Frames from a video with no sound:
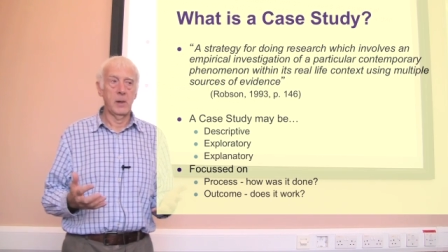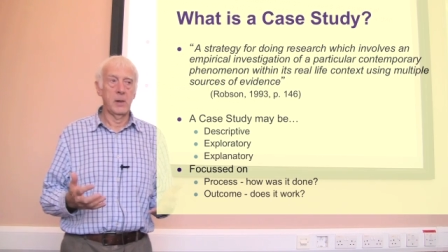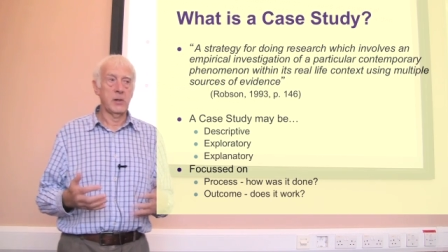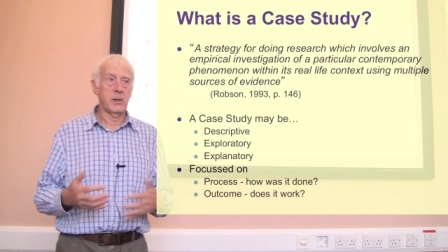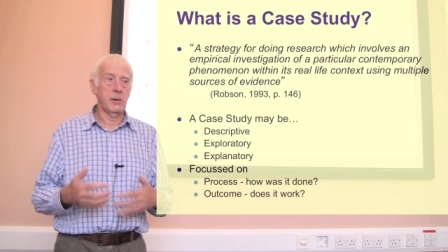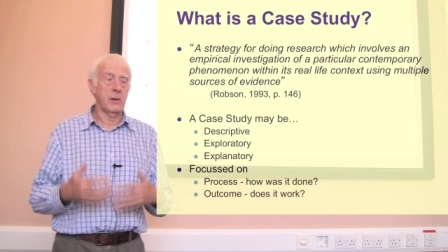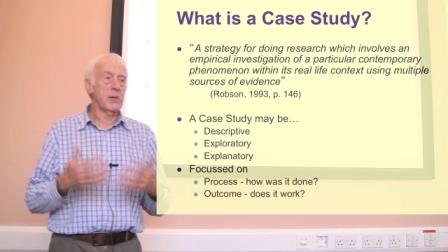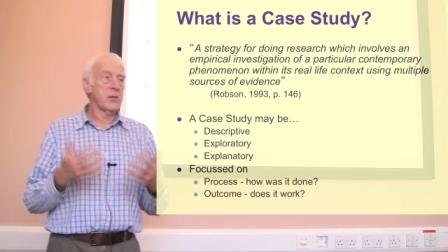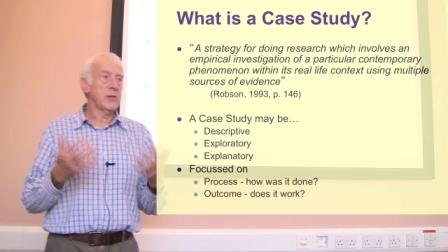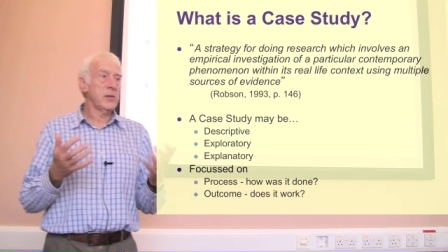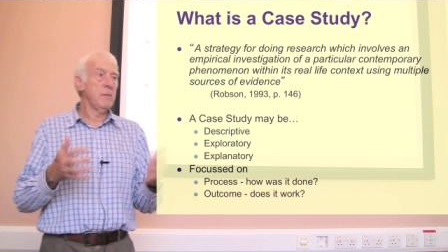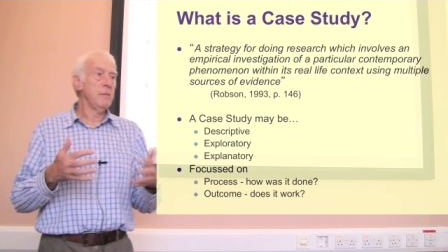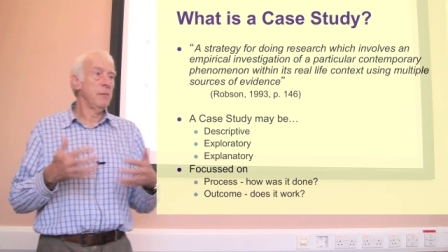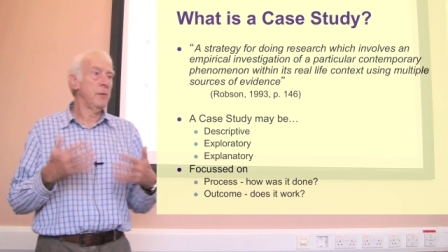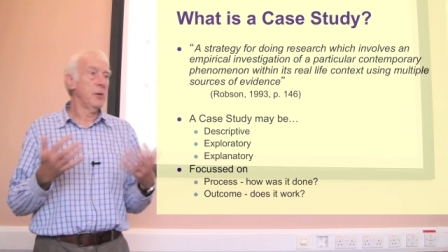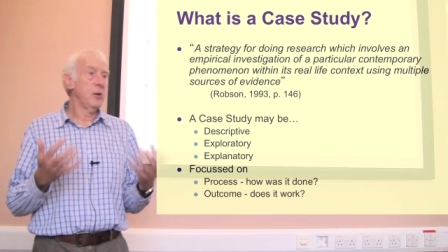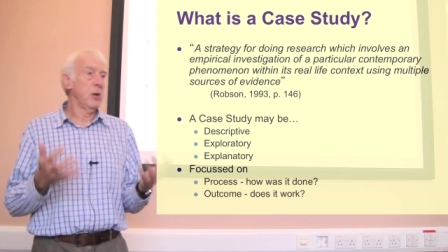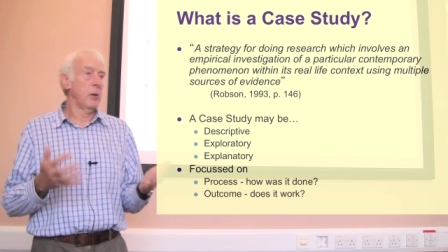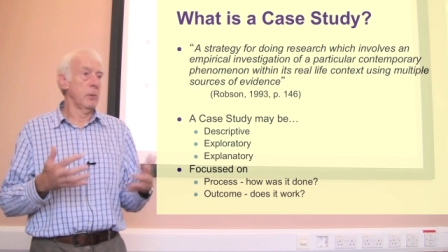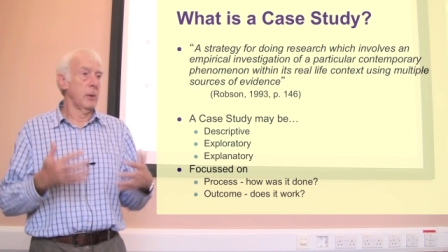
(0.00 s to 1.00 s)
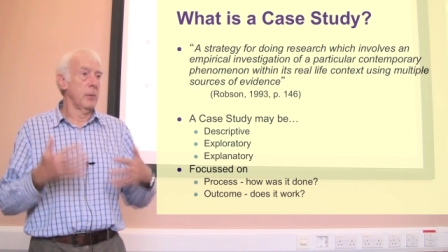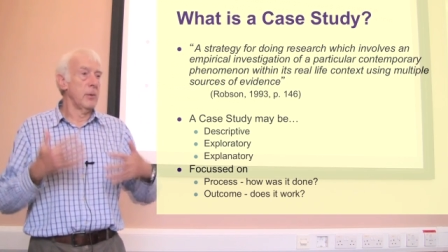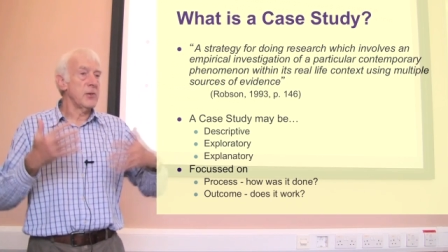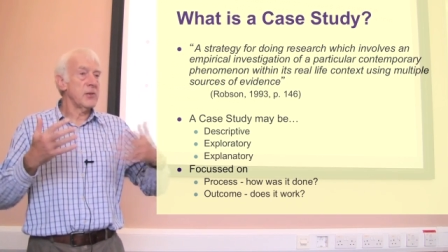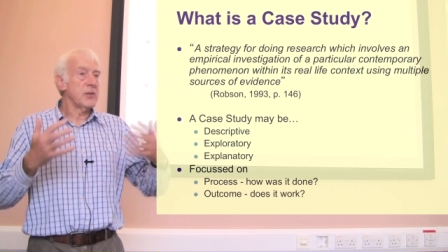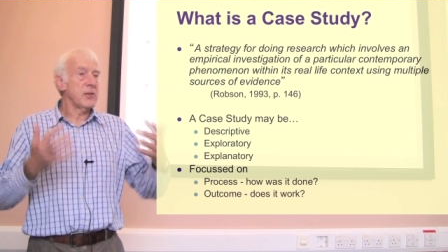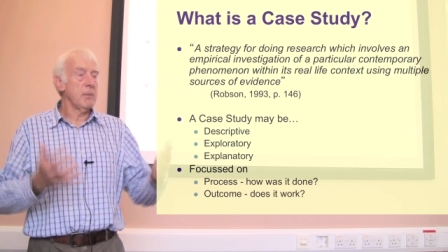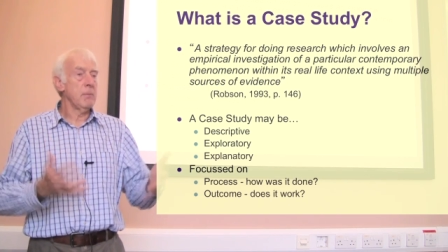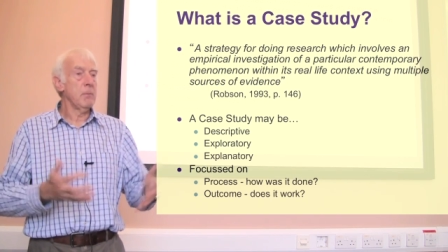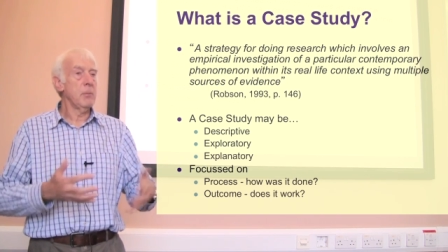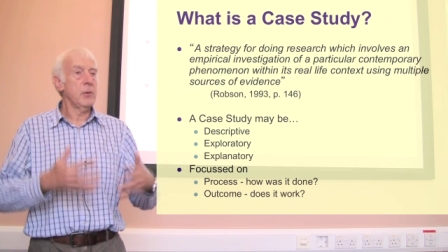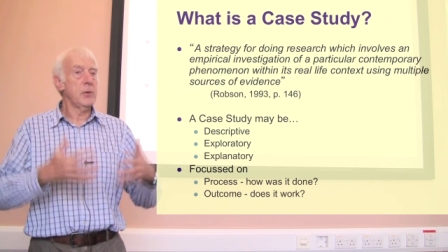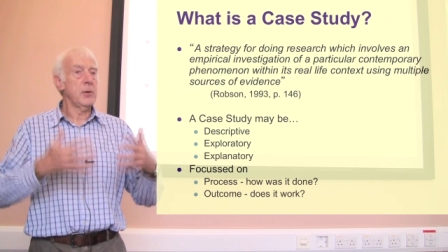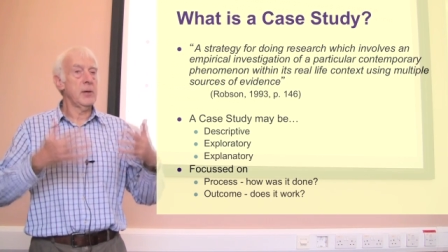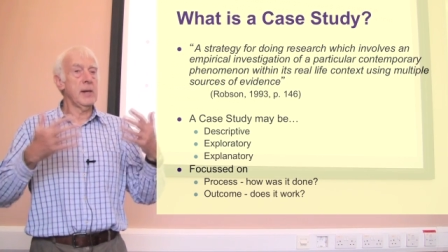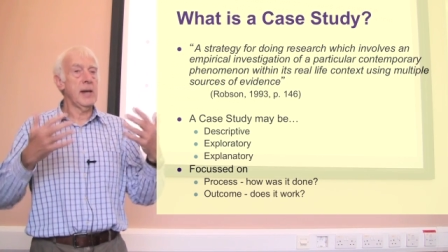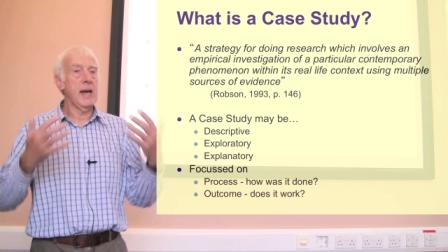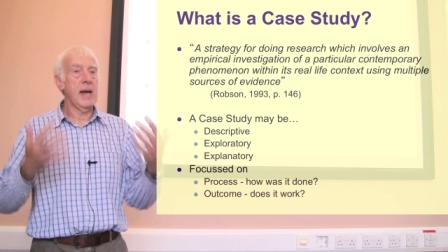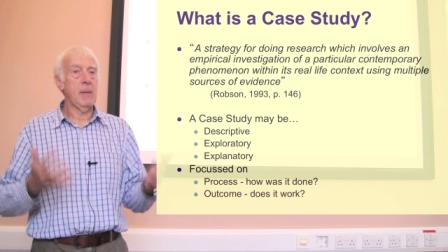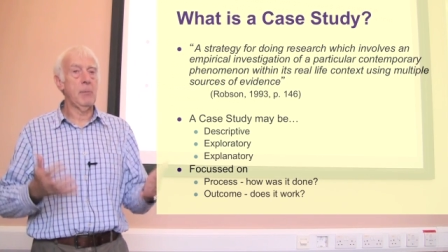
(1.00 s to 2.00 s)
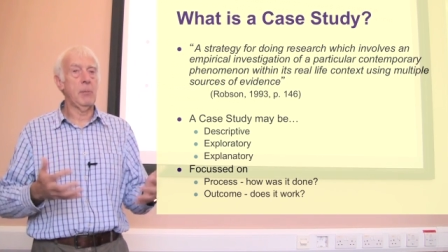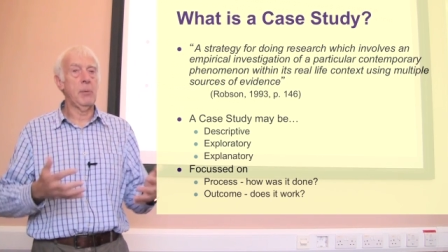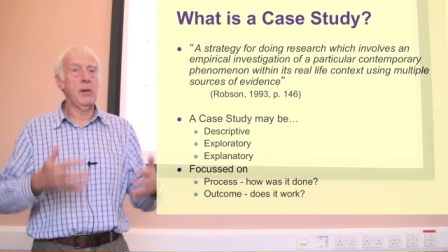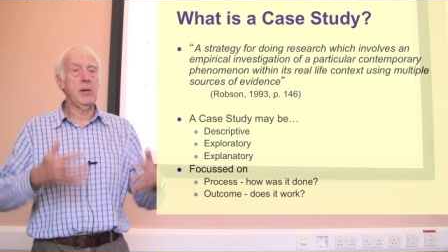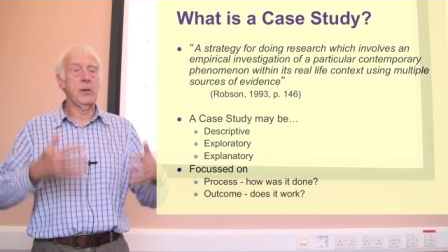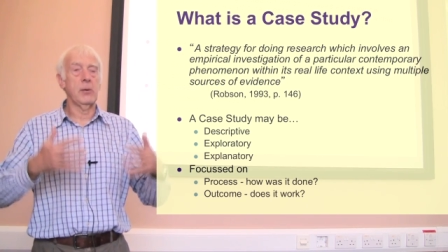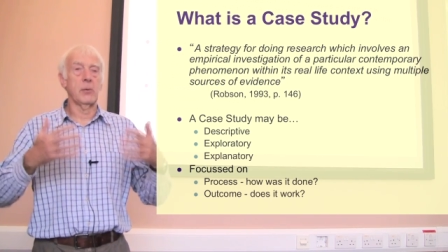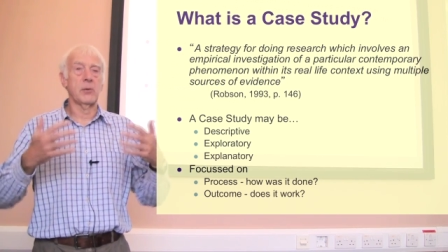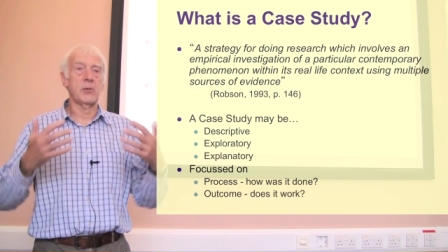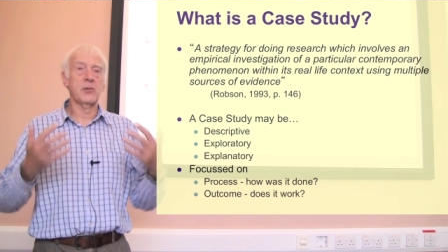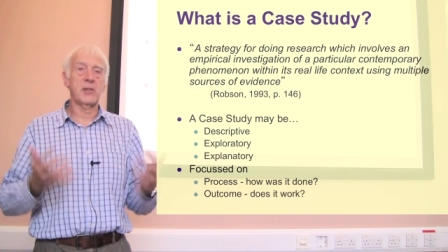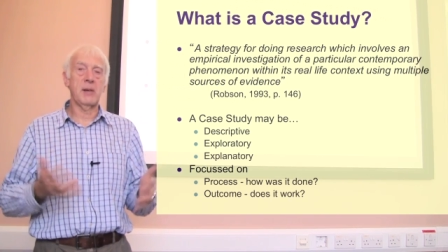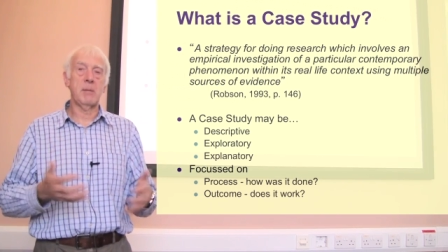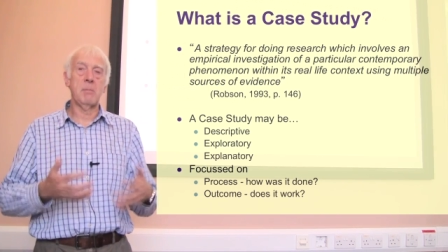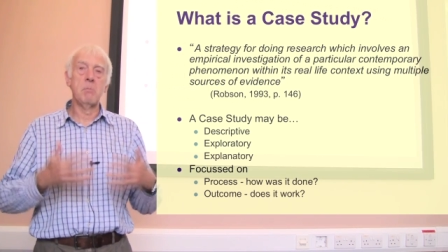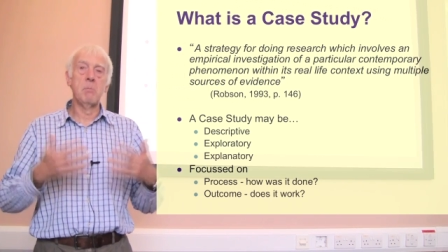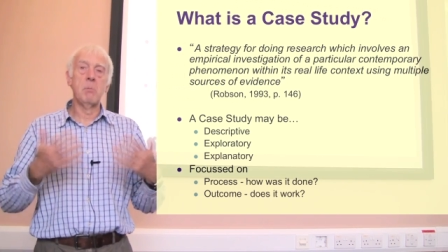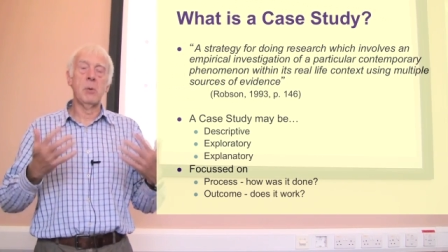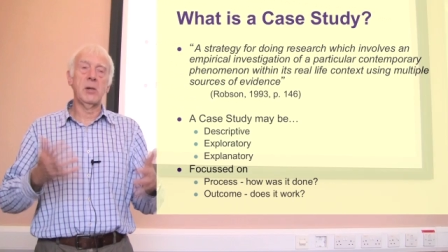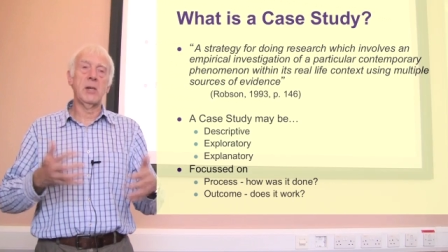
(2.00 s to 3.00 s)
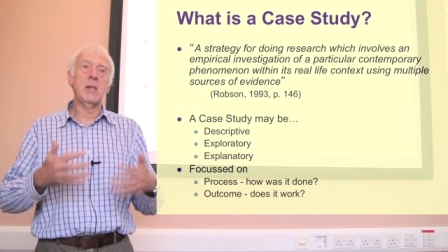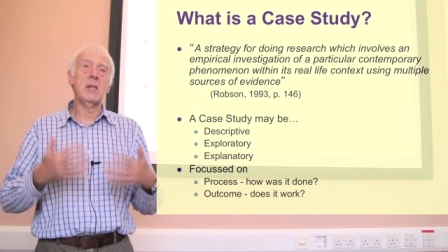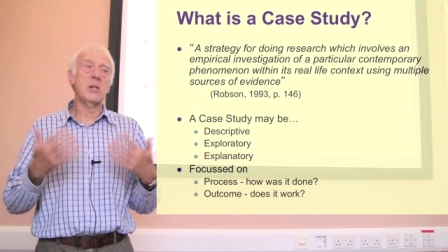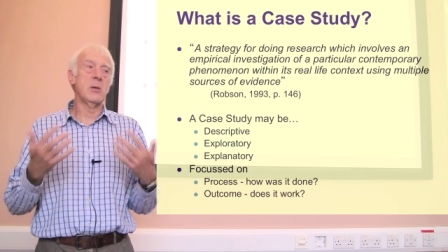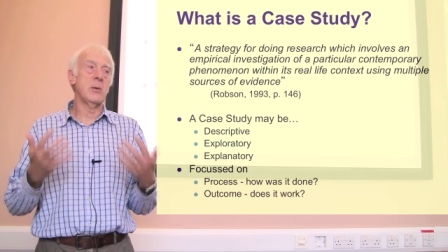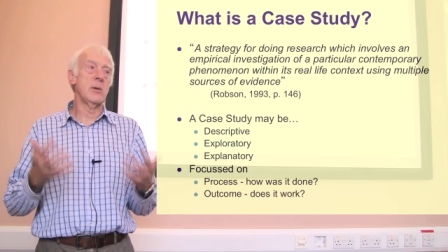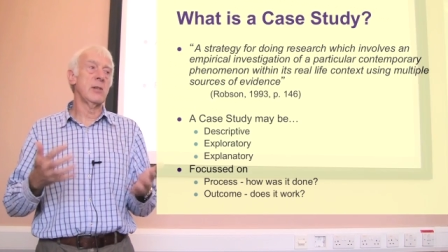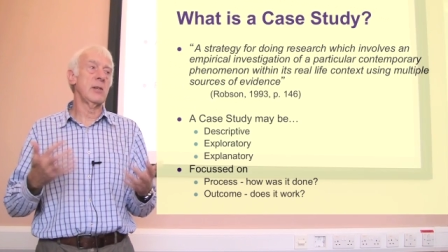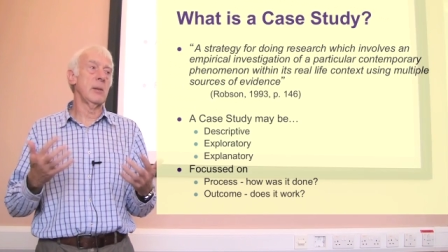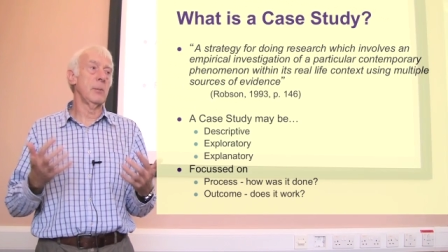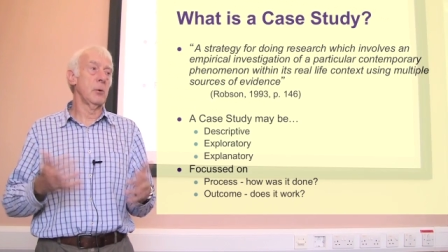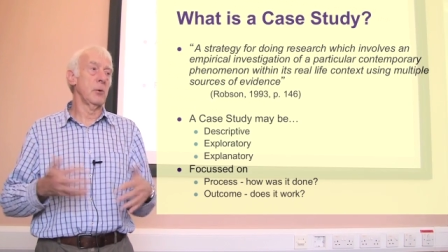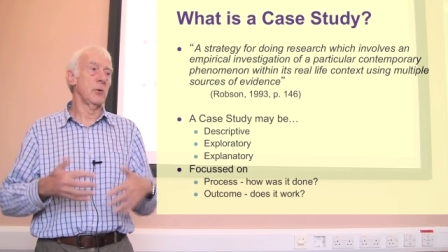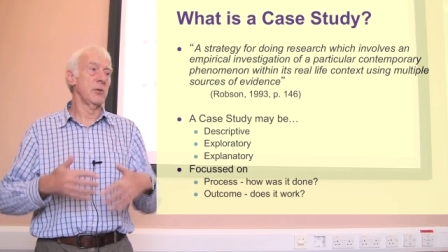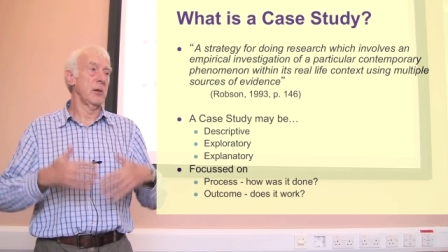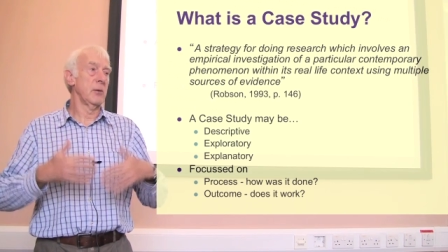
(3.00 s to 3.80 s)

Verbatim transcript: So it's some phenomenon, it's something happening or somebody doing something or